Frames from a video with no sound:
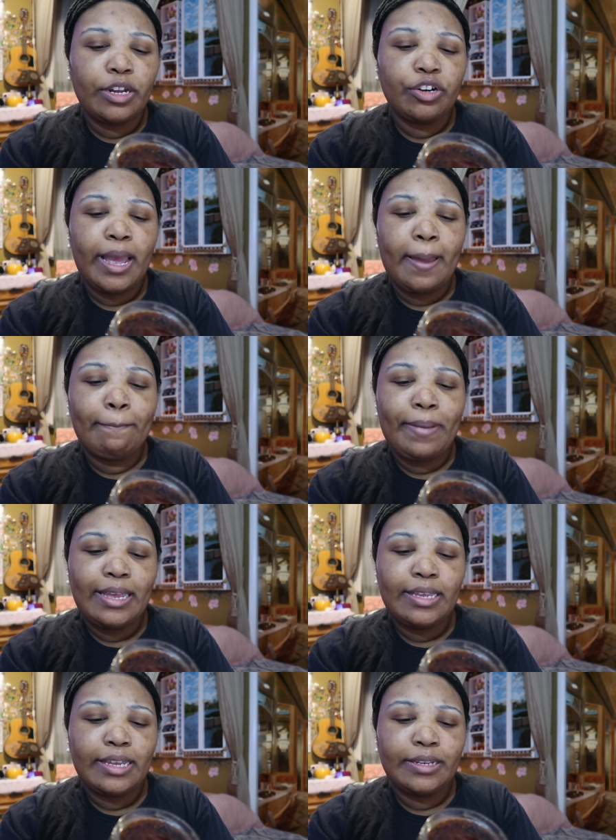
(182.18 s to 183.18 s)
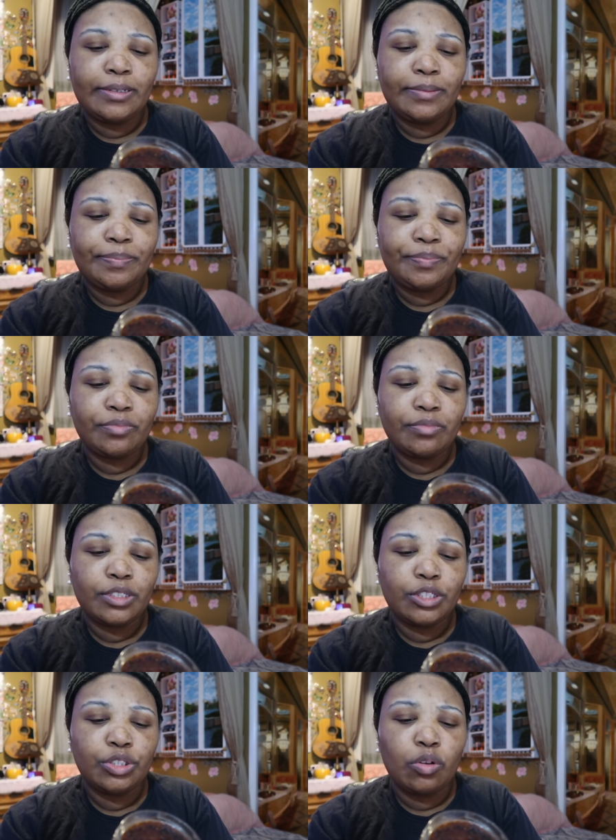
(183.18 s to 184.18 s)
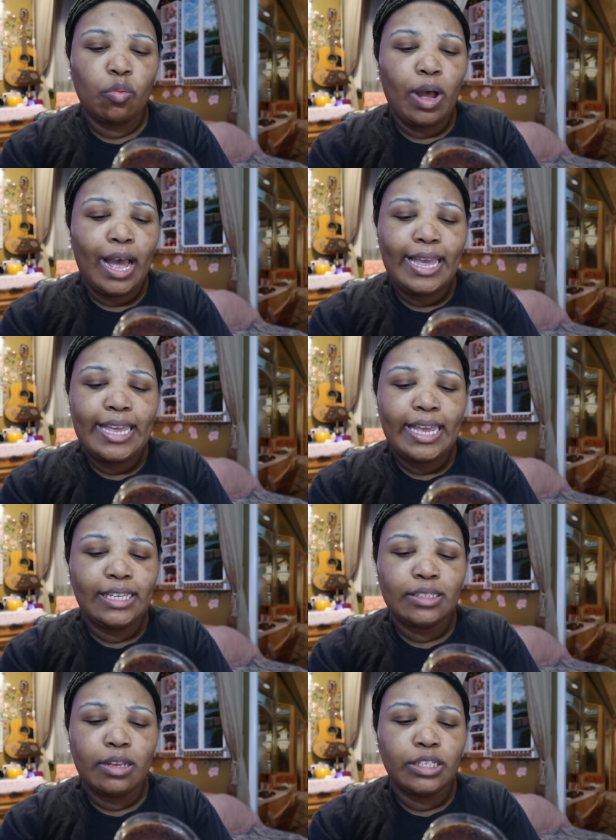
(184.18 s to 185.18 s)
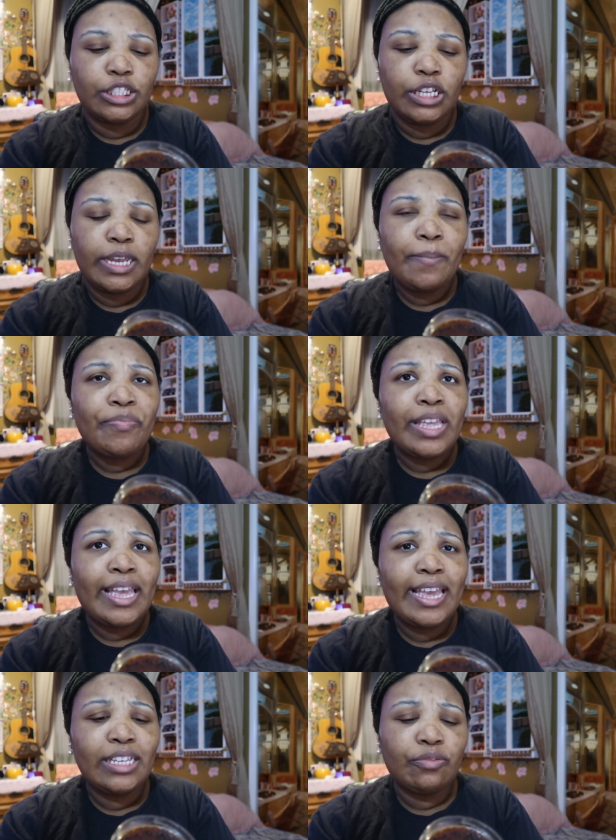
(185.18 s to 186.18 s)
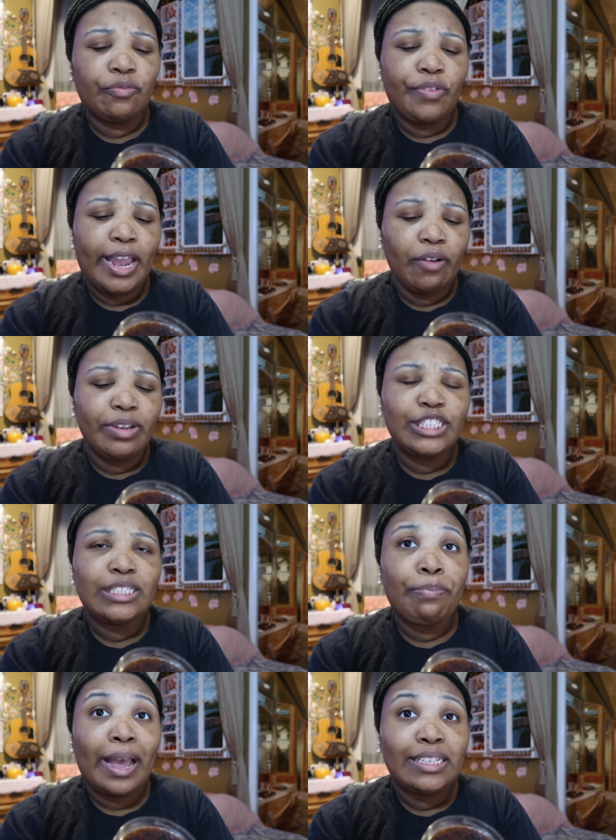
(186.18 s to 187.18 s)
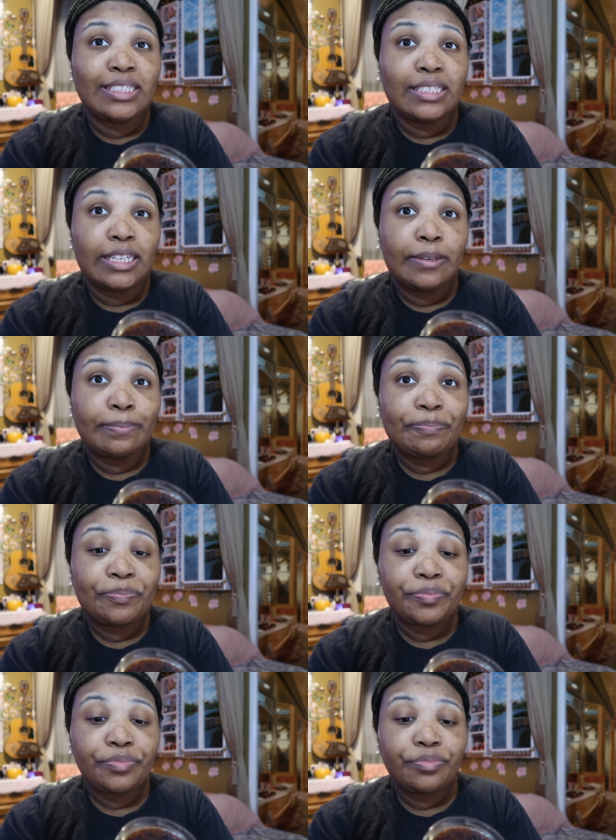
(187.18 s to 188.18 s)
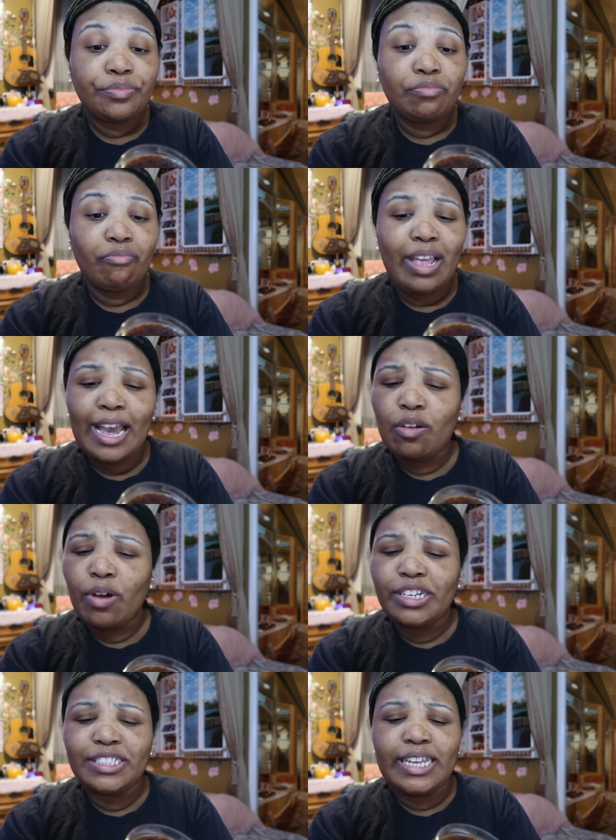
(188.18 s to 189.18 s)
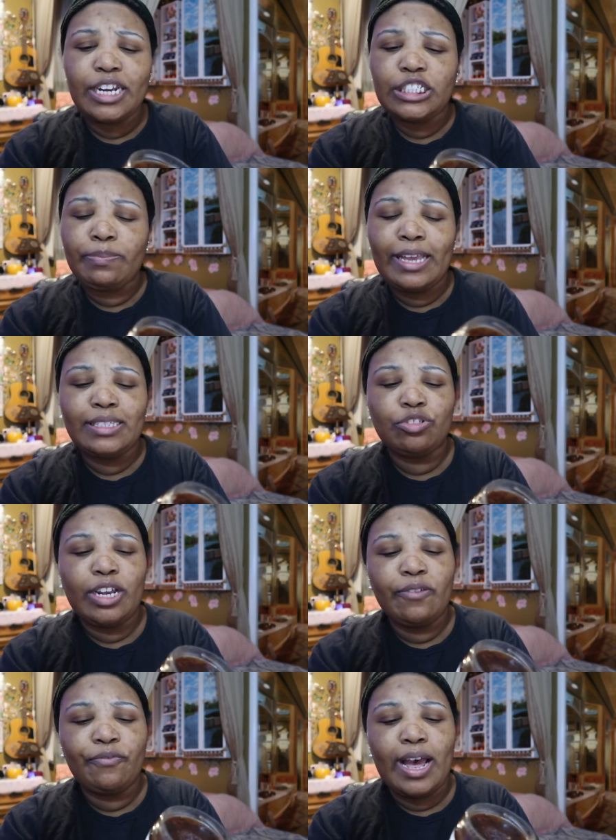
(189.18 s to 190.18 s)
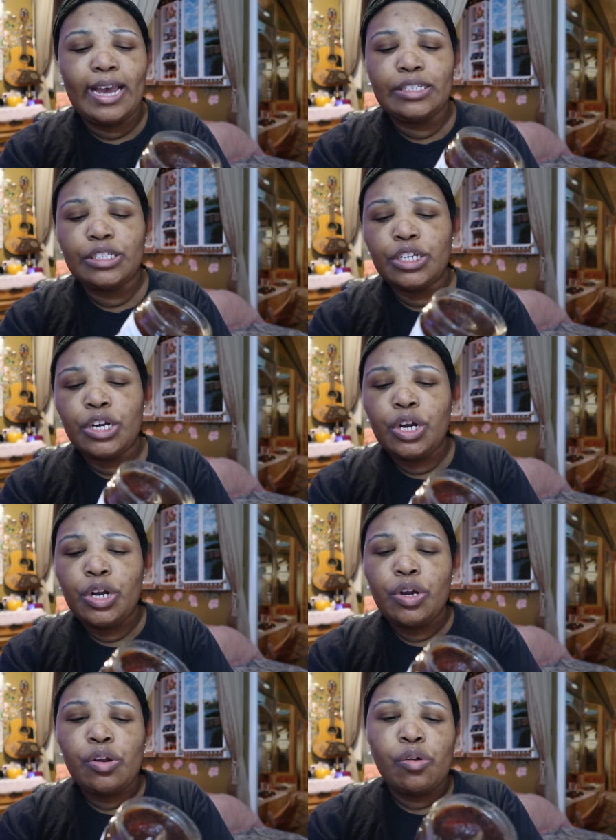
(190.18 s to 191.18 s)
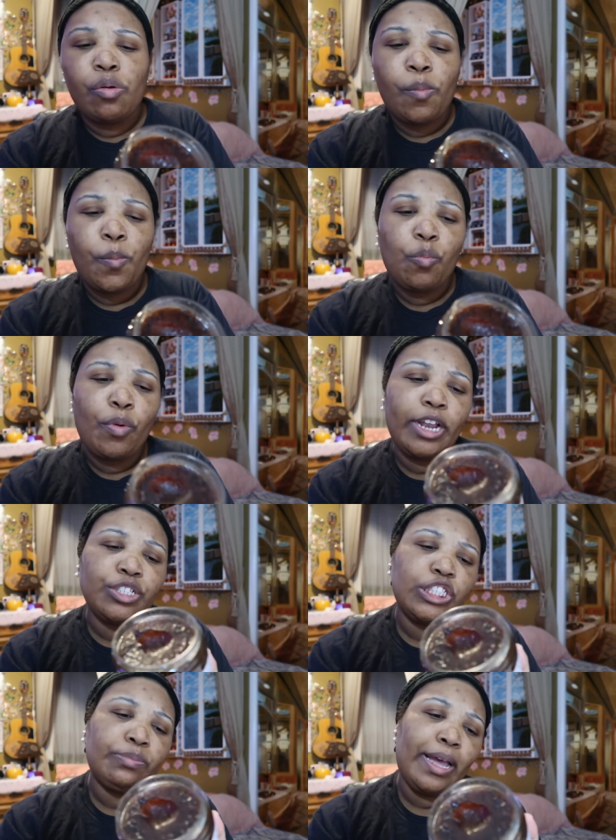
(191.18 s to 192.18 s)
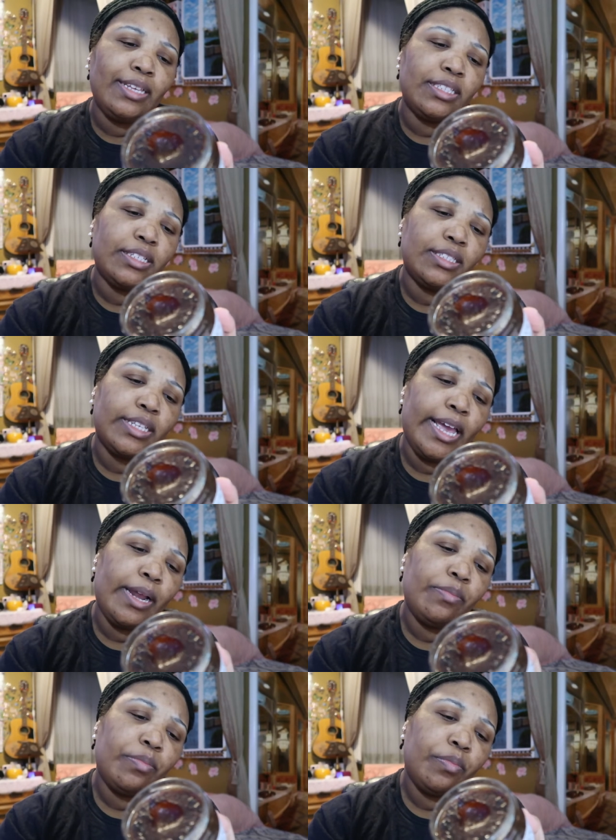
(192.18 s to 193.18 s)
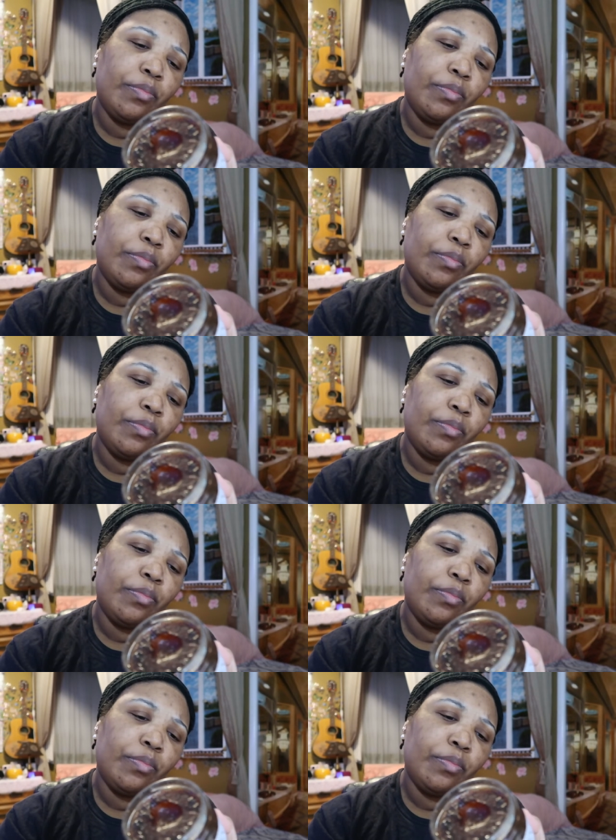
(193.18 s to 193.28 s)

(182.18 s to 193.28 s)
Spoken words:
butter, and bacon. So why is it? It's very spicy. I don't understand the spice. I'm trying to find where's the spiciness at.